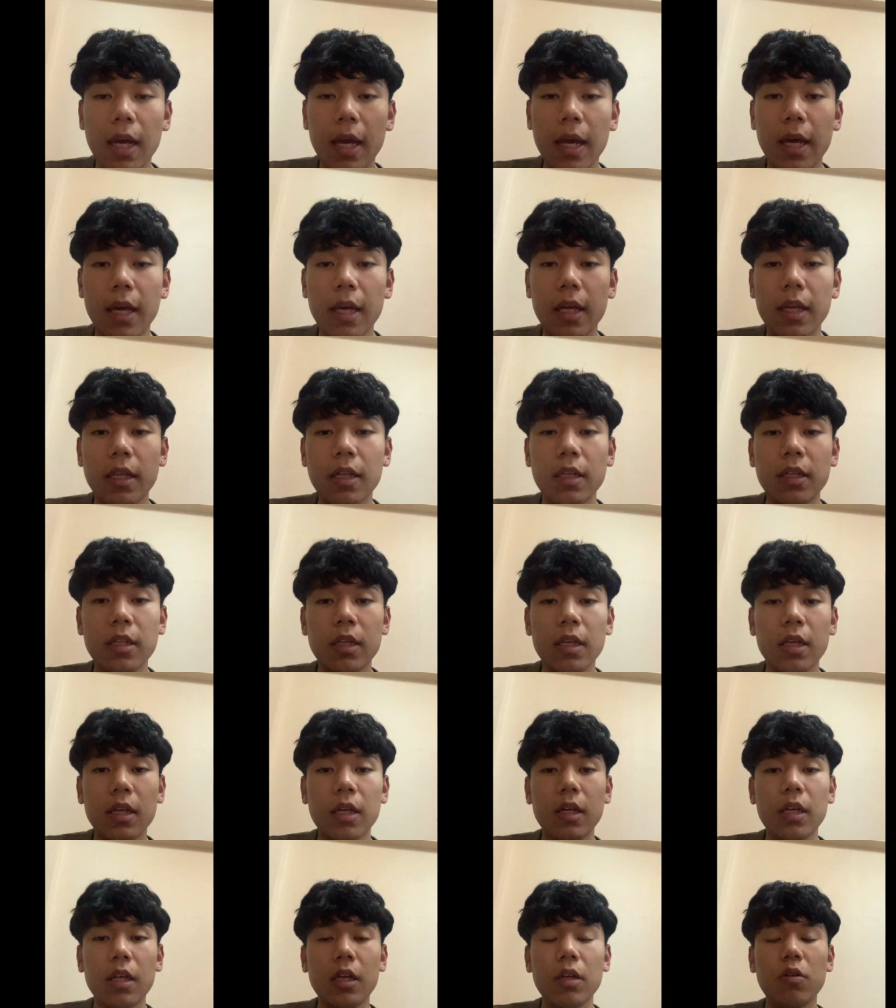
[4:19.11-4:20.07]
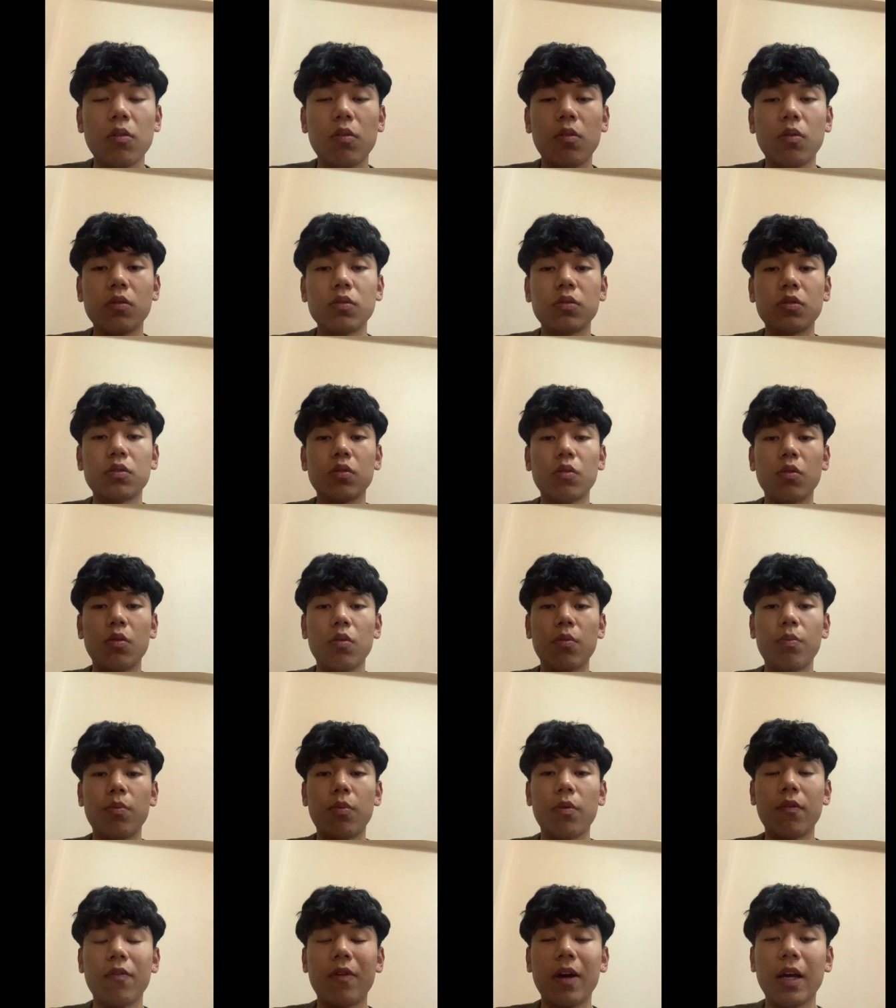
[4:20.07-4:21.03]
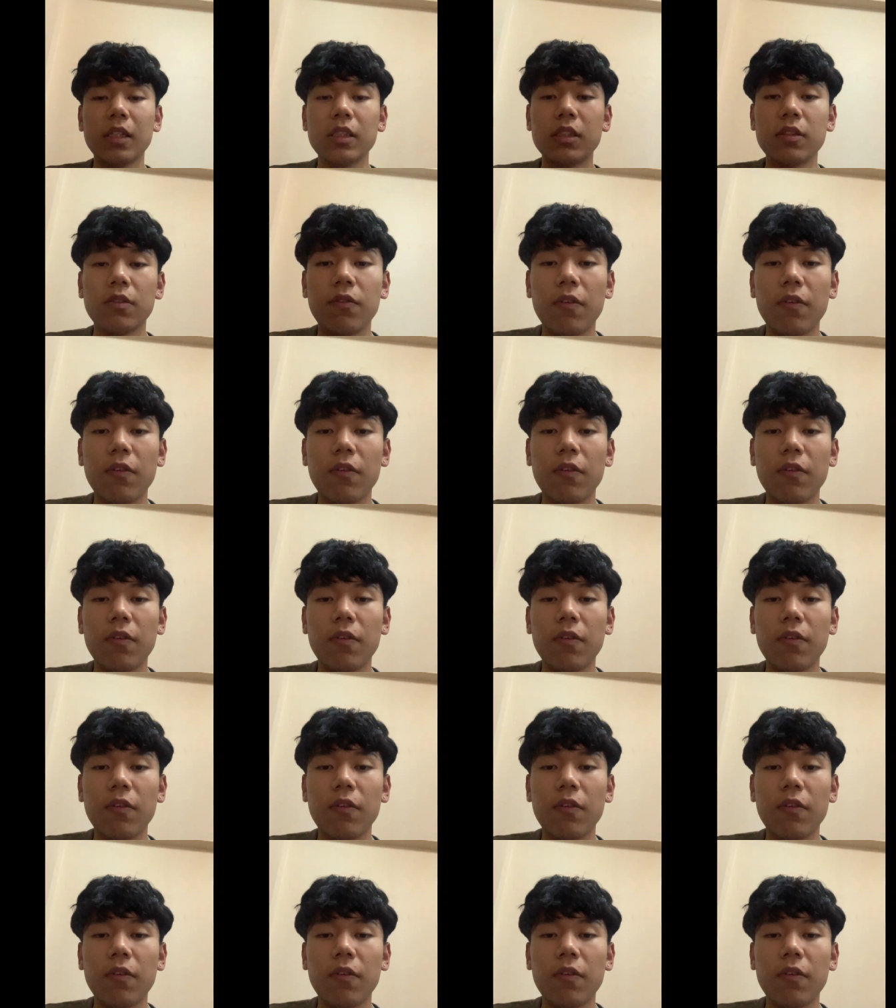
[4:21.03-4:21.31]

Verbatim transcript: and it also provides